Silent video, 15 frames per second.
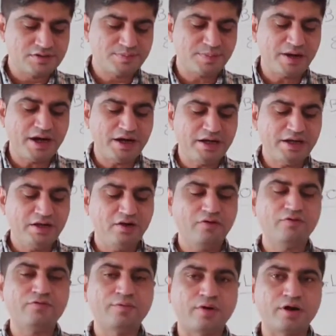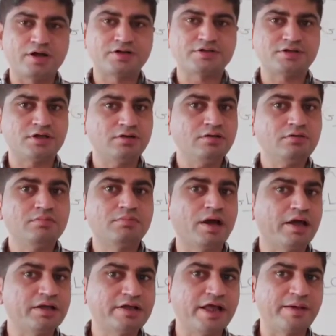spreading of production
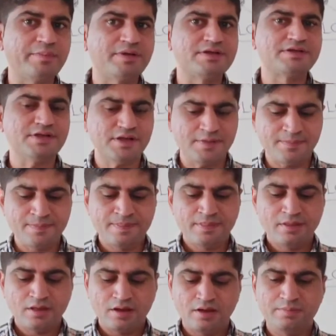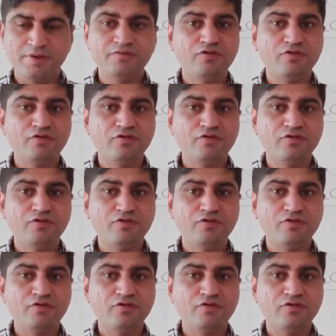by the MNC.